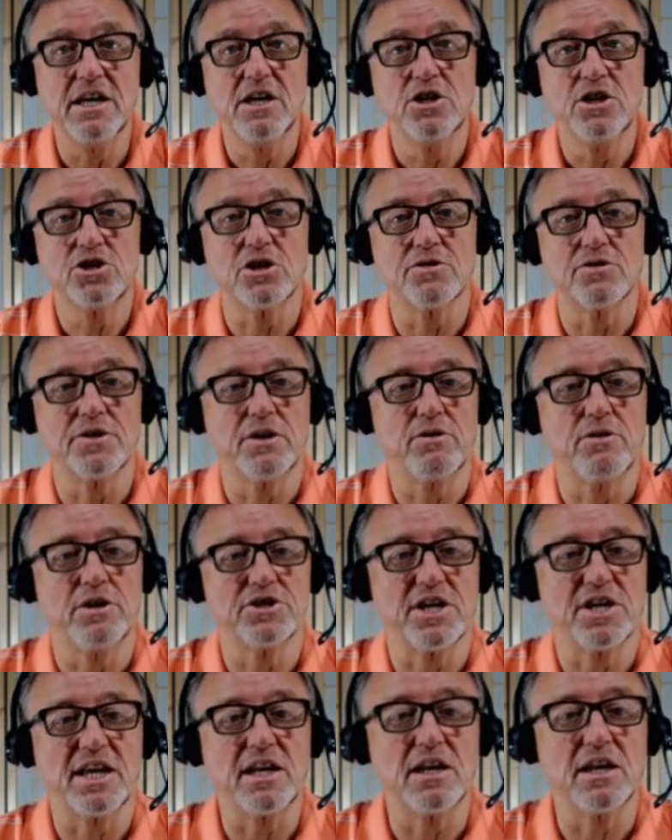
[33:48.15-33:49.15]
So there
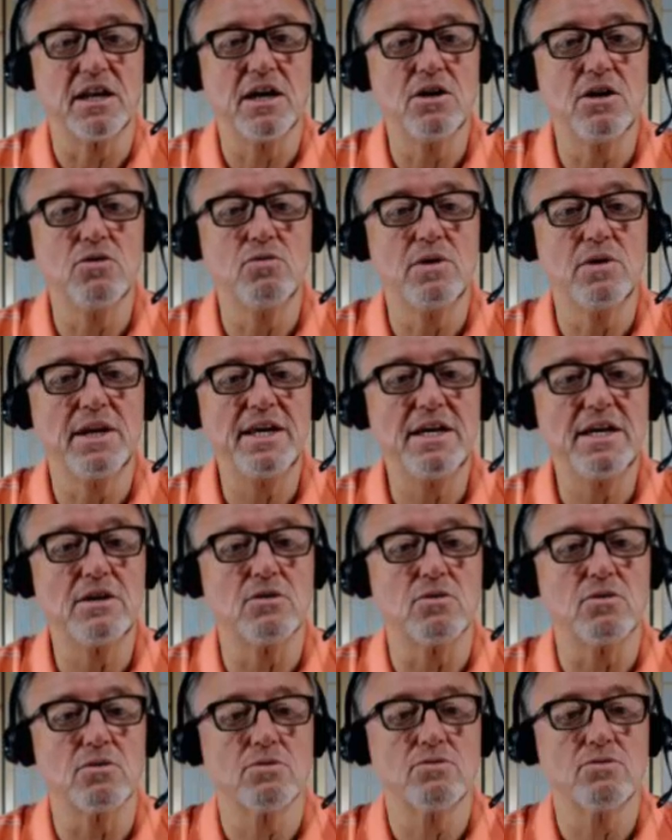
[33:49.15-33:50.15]
is a low
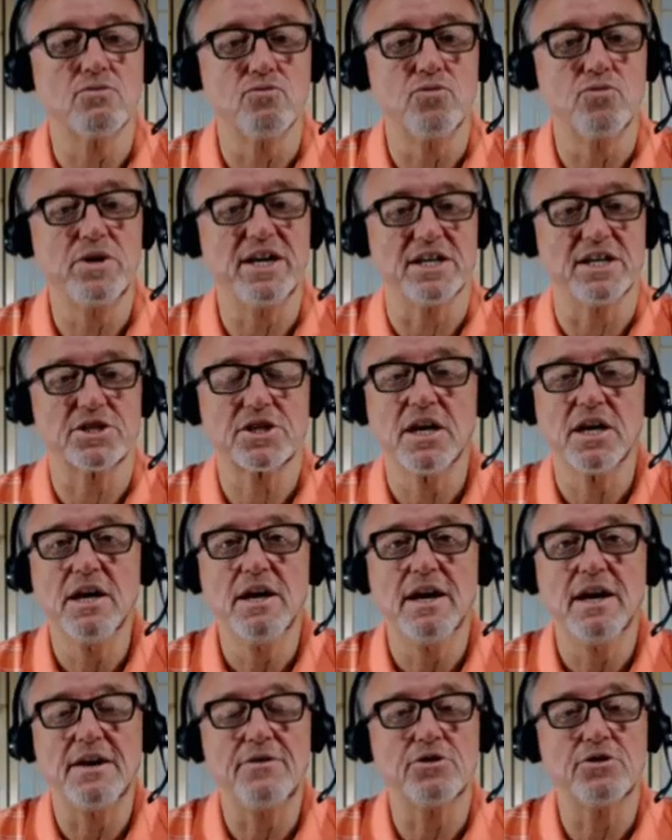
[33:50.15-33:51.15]
legal risk,
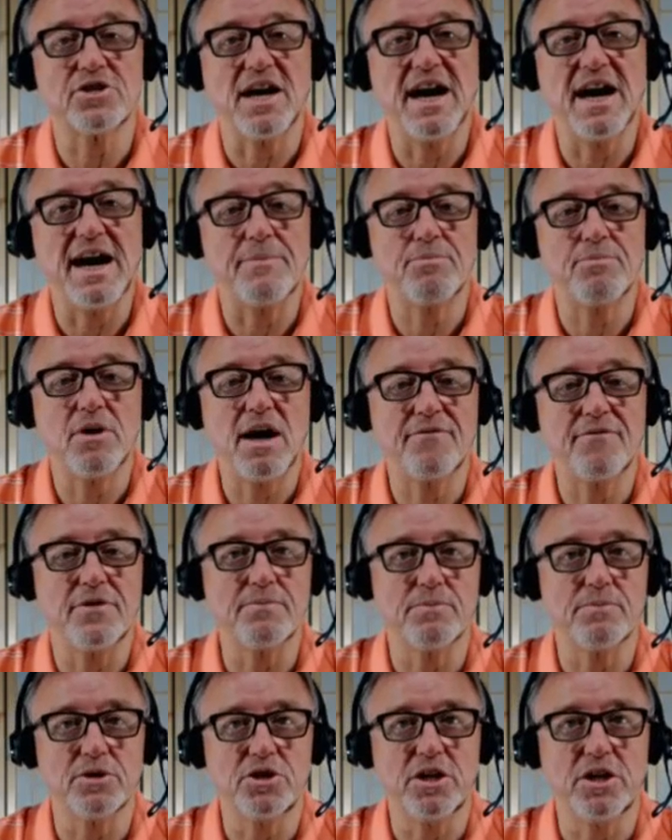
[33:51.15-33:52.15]
and there's a high profit
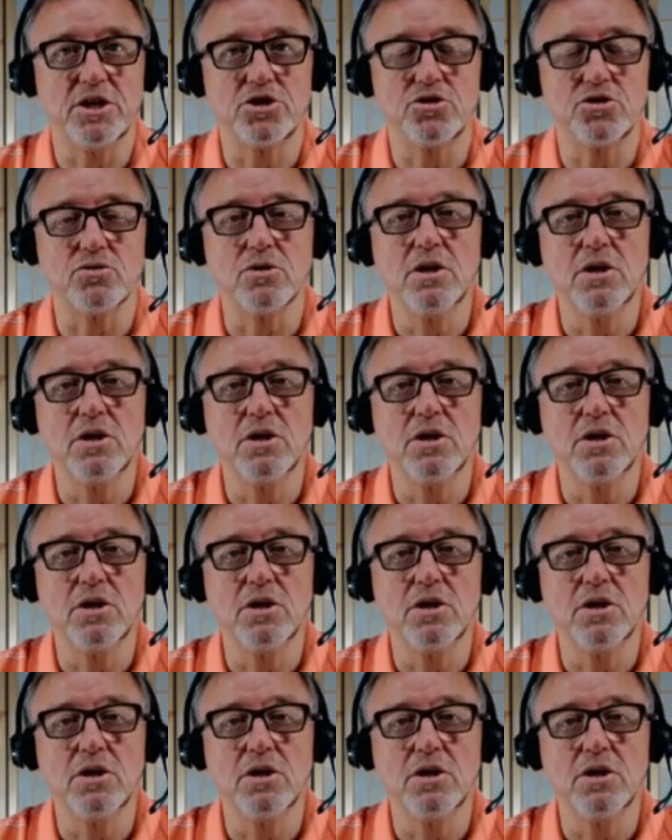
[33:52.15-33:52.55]
potential.